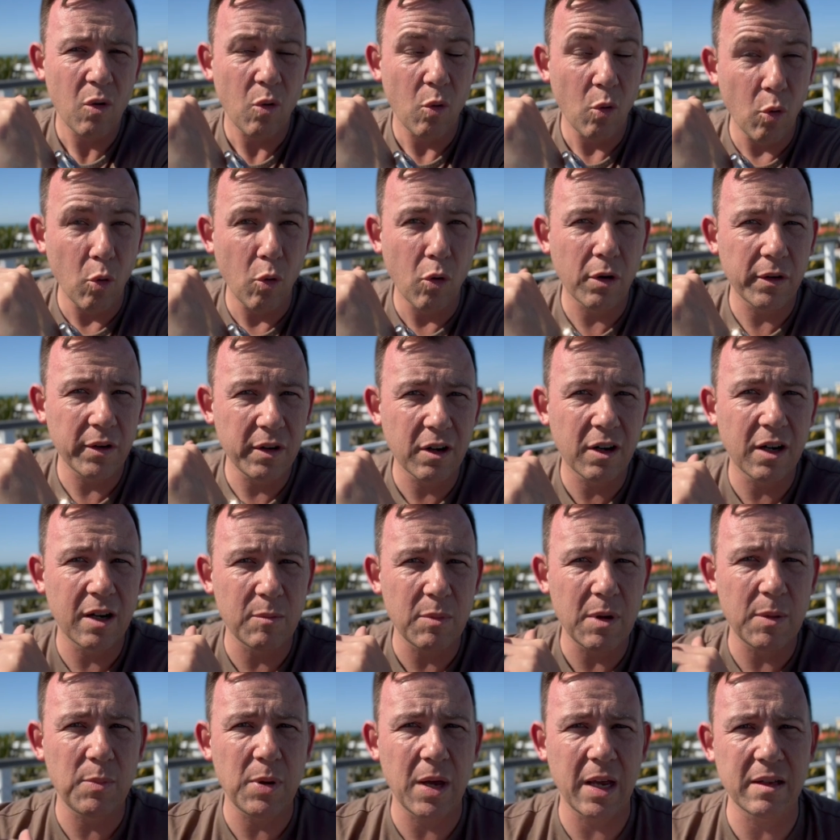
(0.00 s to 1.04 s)
or you're going to
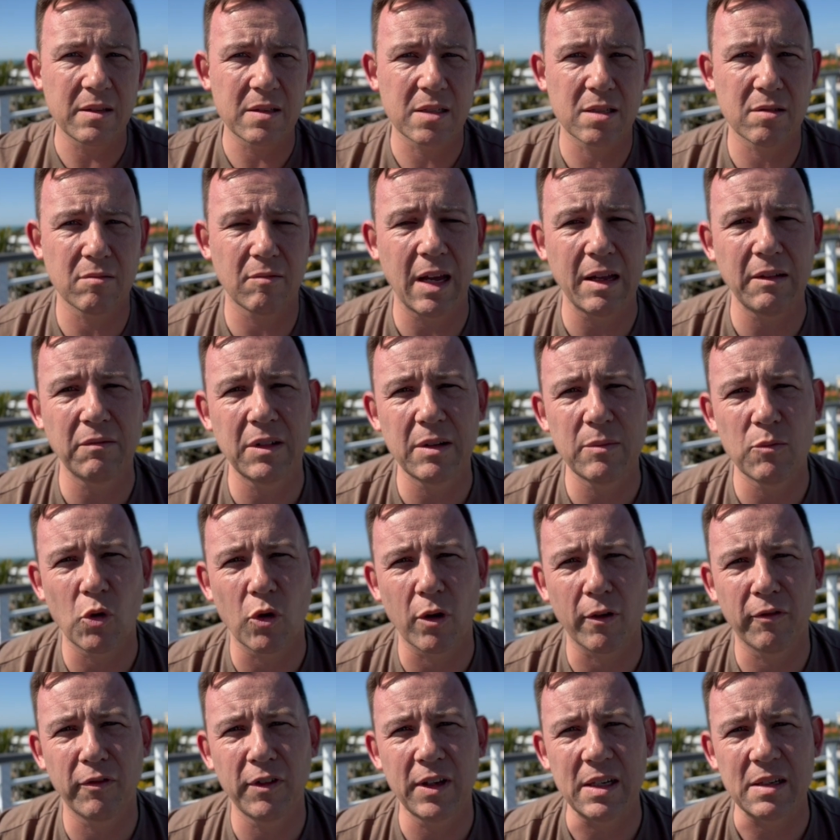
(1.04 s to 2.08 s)
be paying slightly
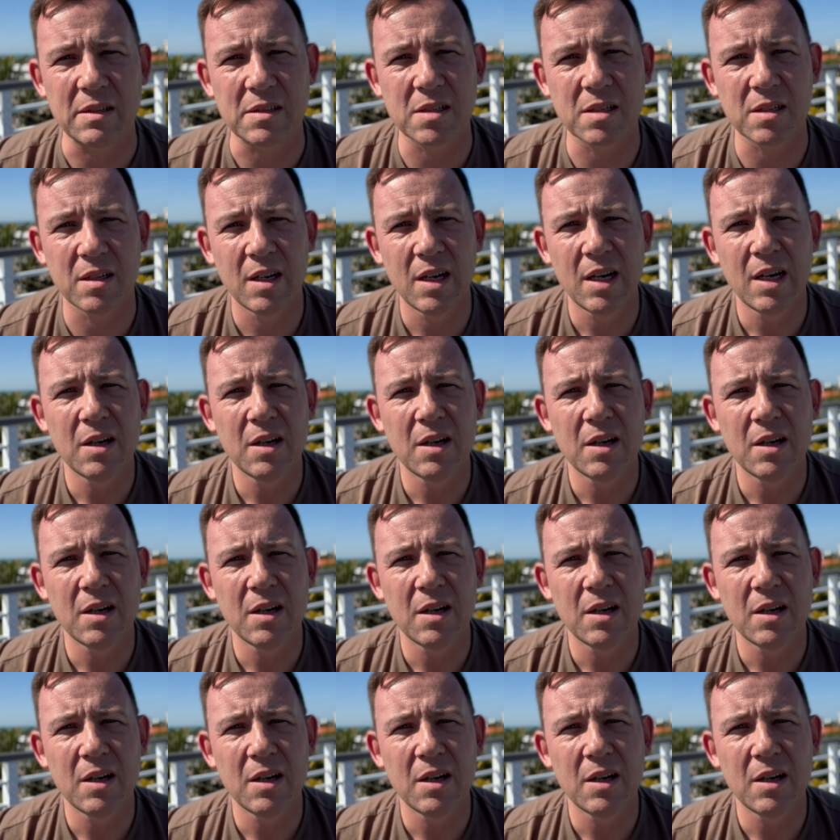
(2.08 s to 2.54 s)
more fees.